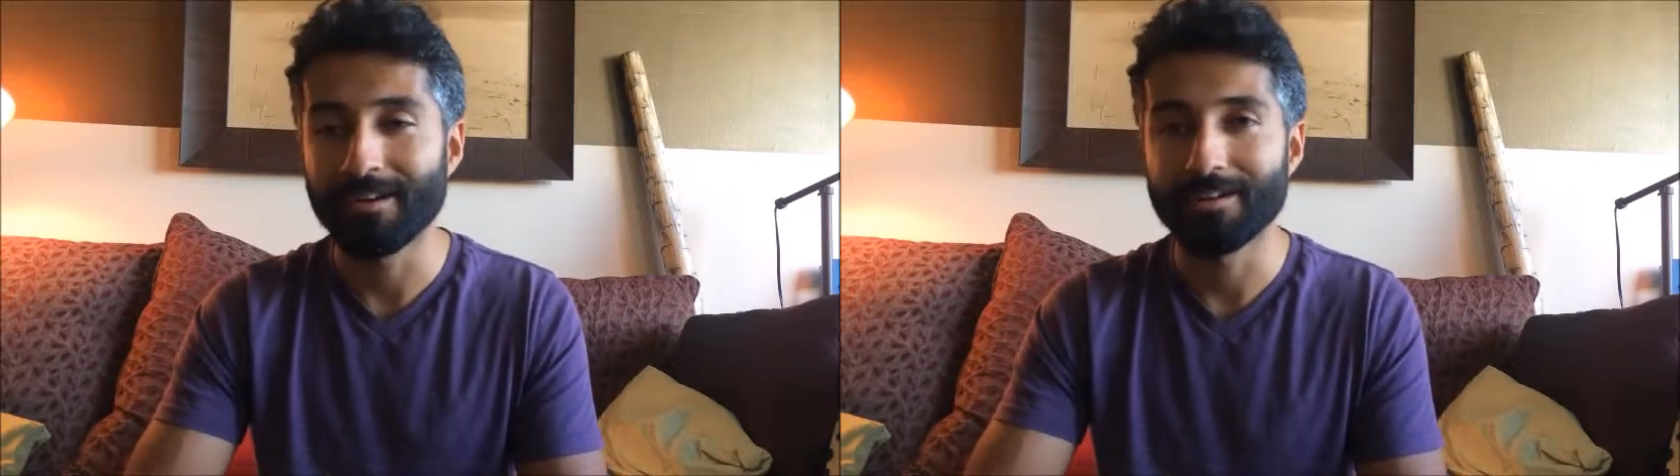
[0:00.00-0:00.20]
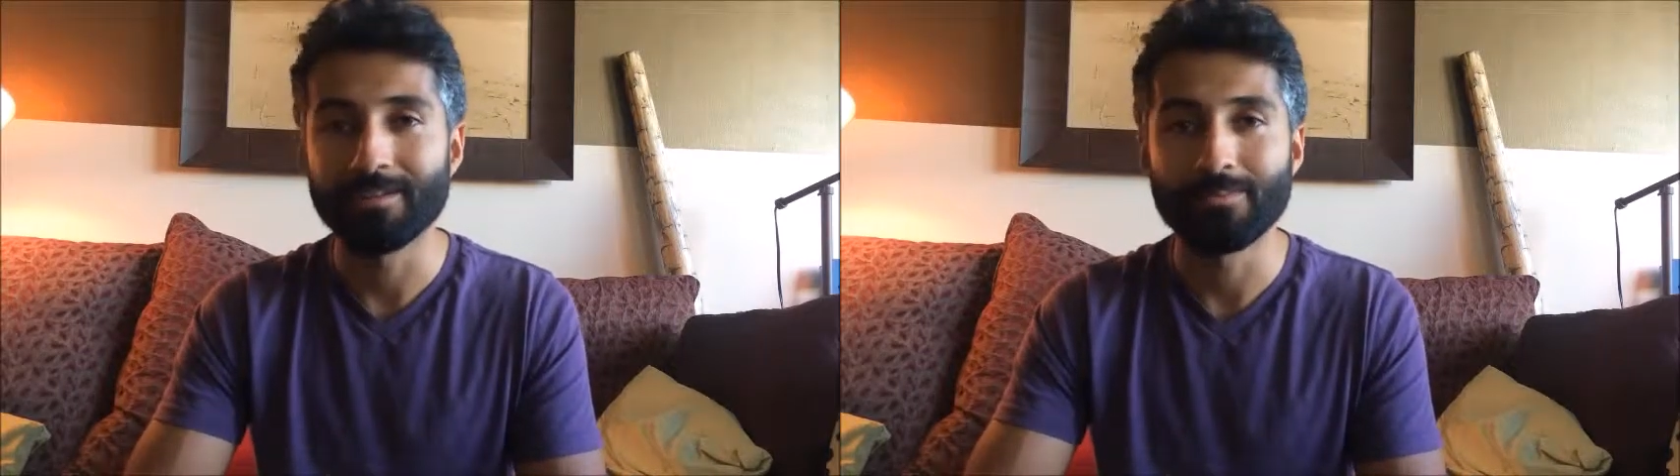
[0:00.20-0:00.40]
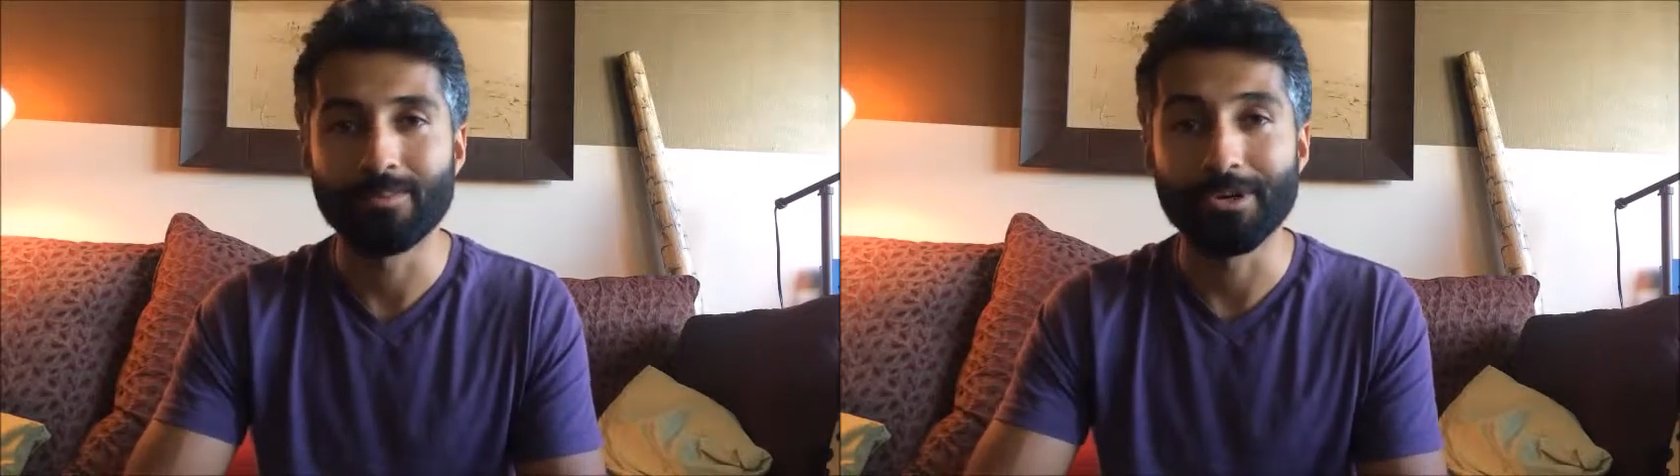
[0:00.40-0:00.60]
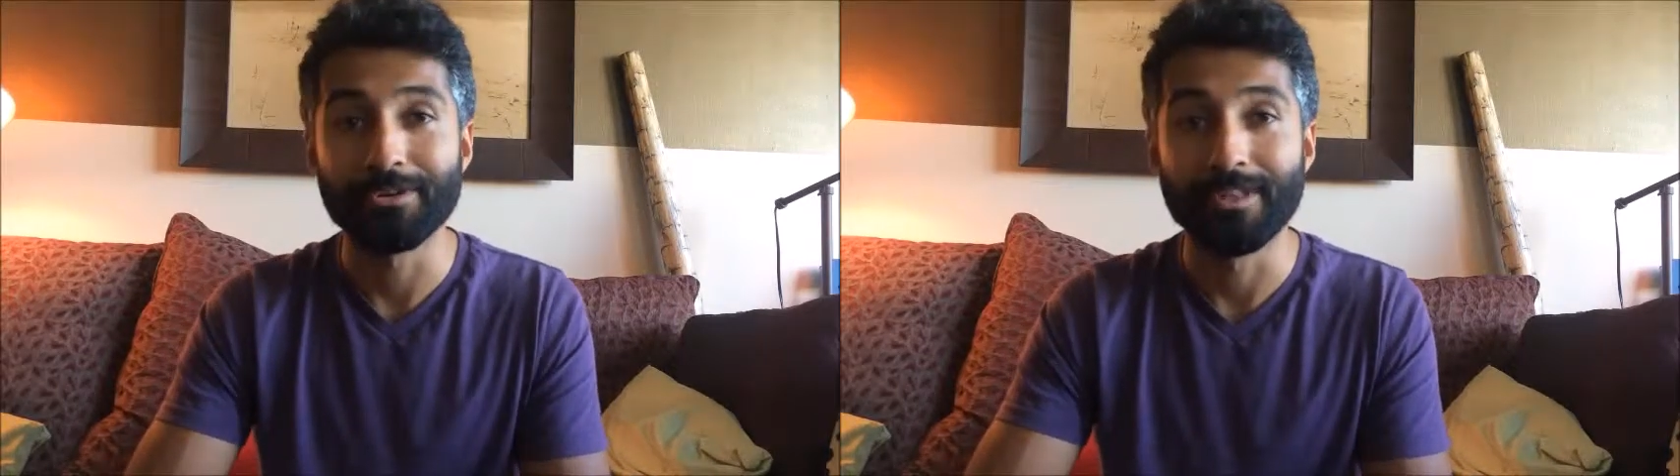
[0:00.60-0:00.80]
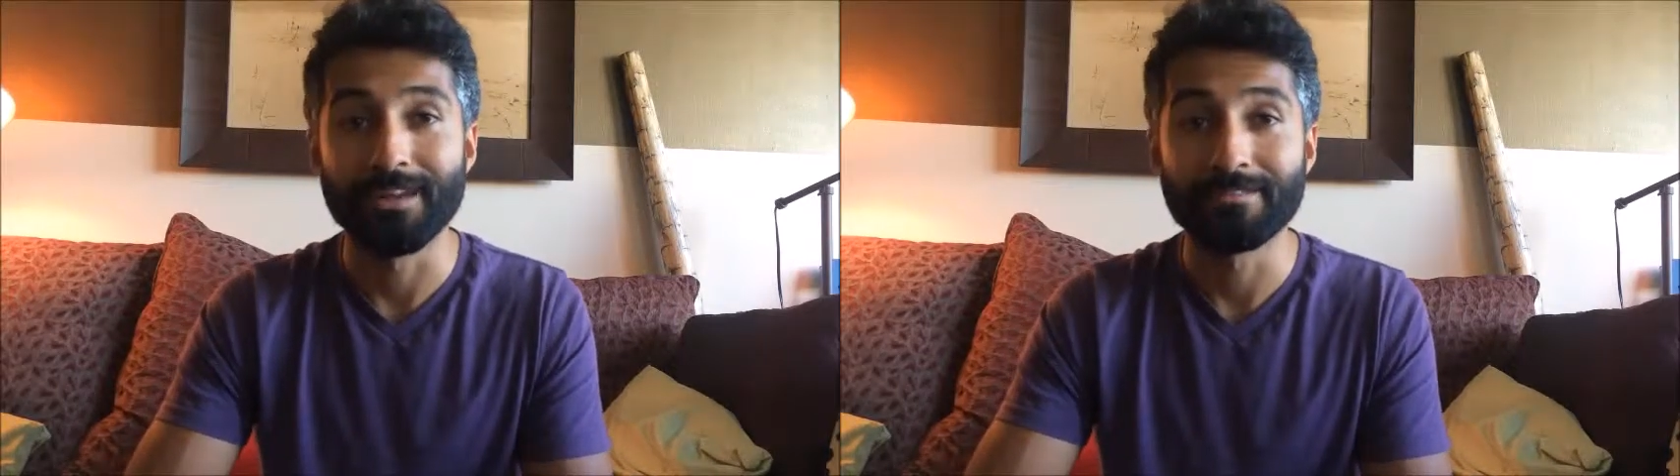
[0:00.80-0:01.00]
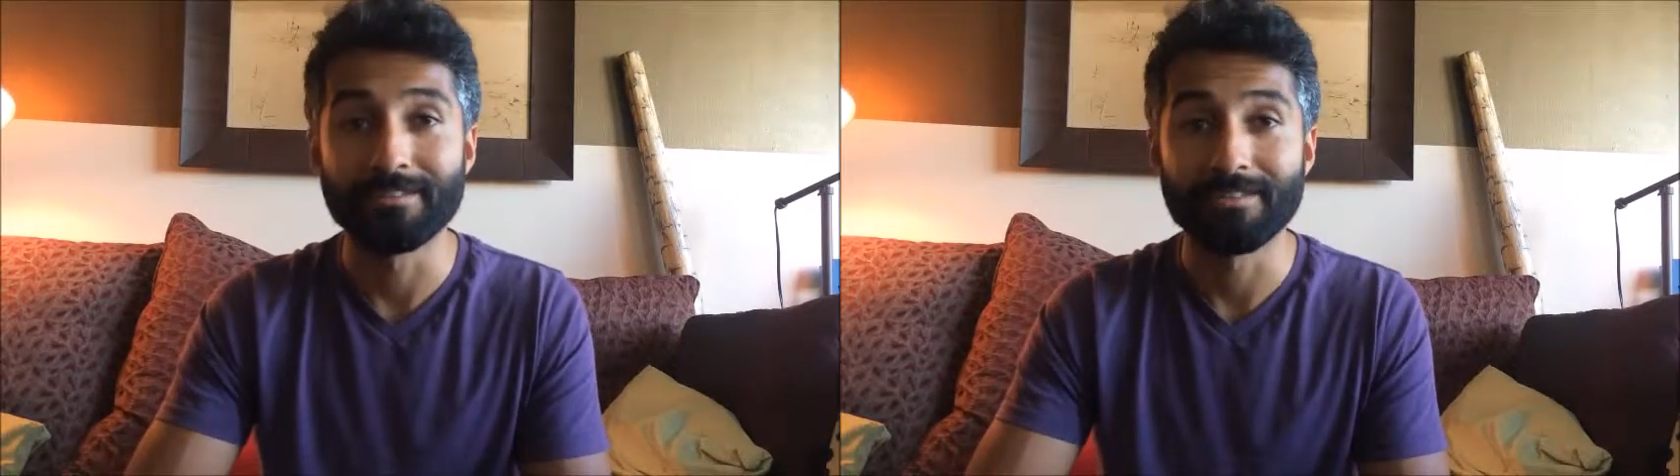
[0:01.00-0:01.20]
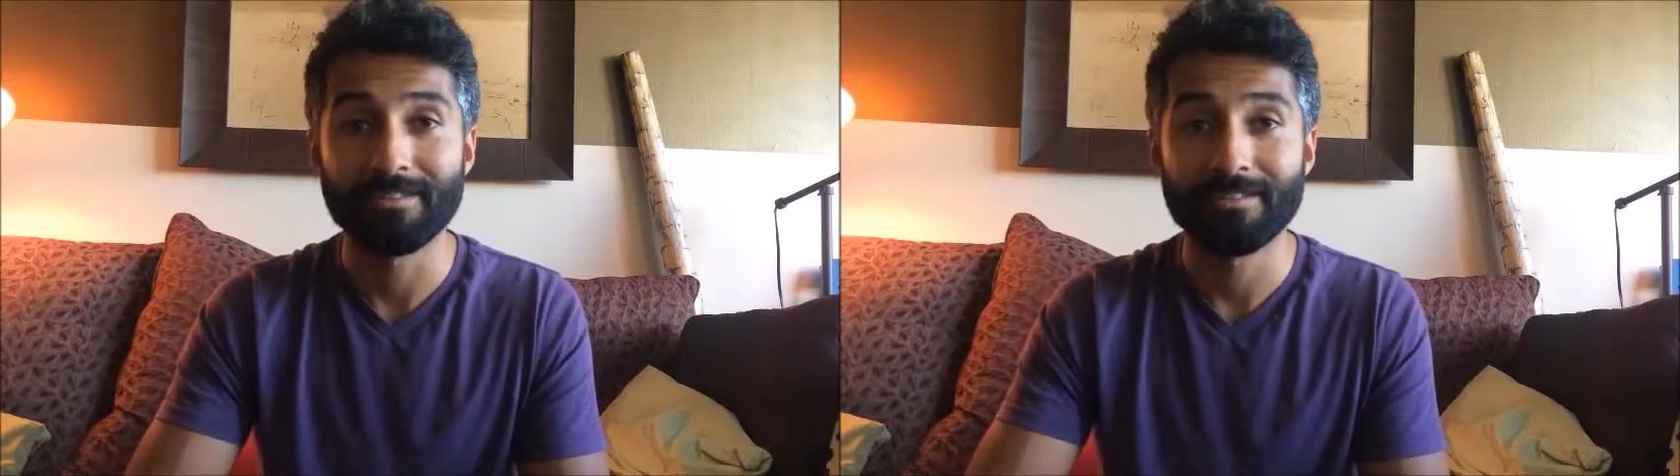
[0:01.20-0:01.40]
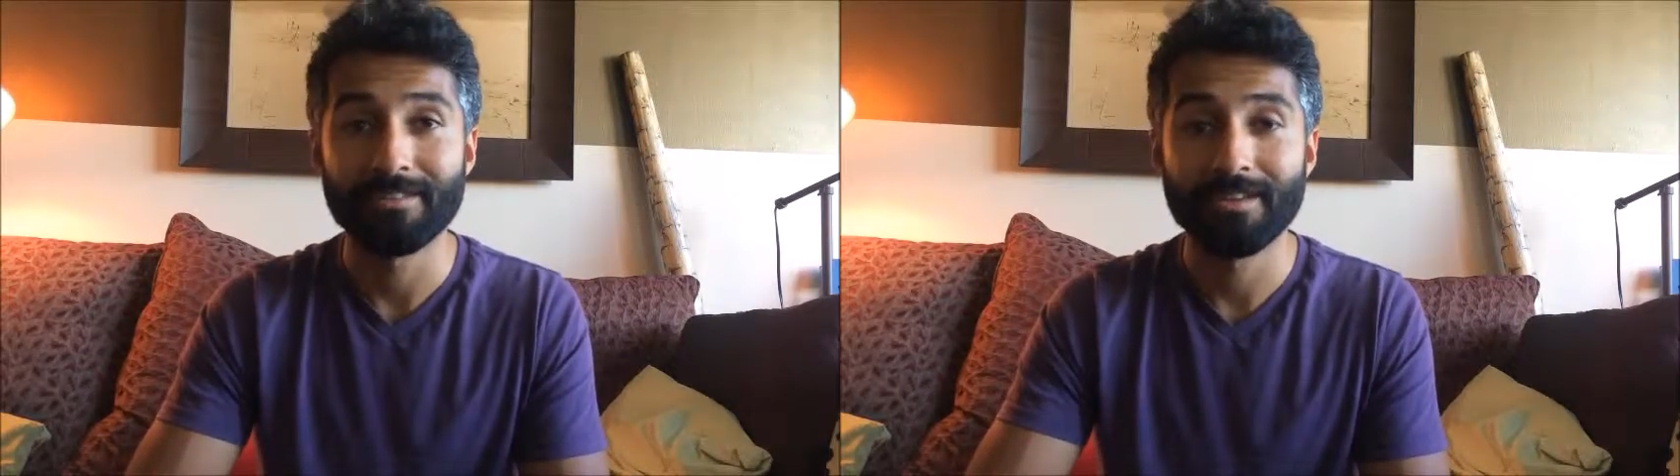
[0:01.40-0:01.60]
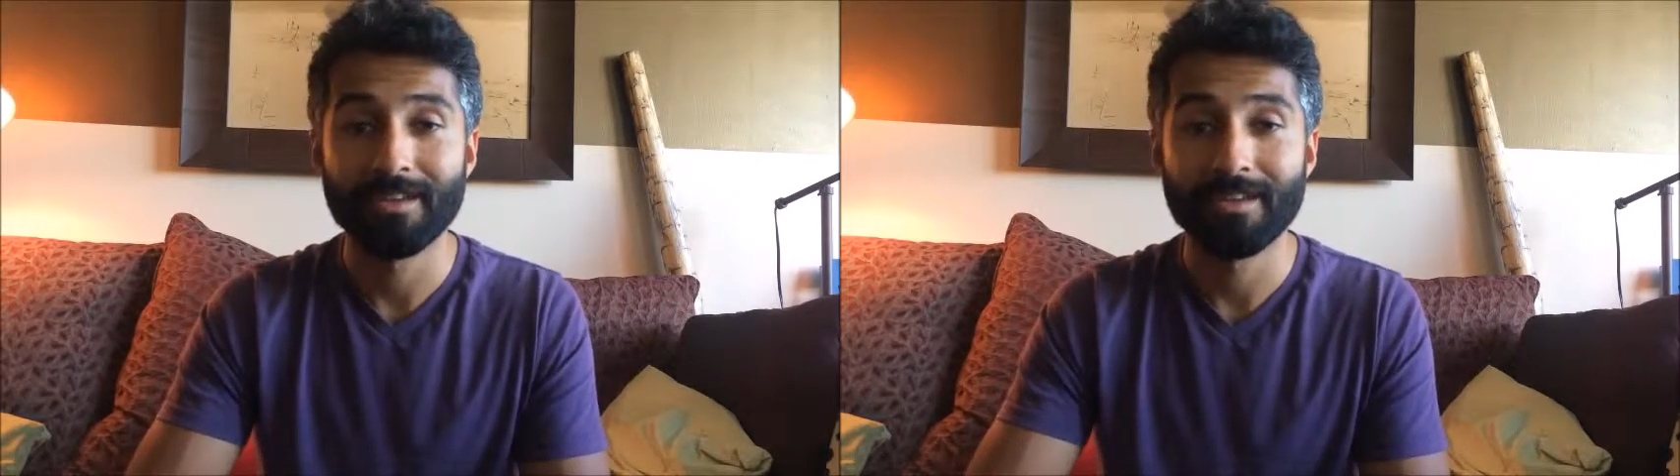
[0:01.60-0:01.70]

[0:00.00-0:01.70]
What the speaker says: on where your life is